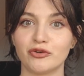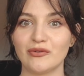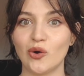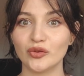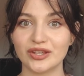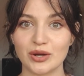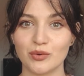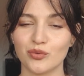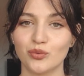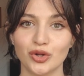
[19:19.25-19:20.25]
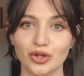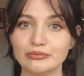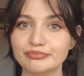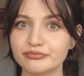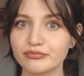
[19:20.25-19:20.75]
I've only knit with
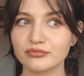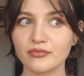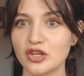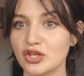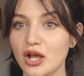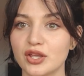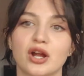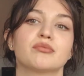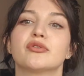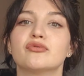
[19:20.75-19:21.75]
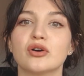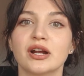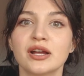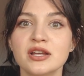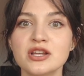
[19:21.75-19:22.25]
wool sock yarn before.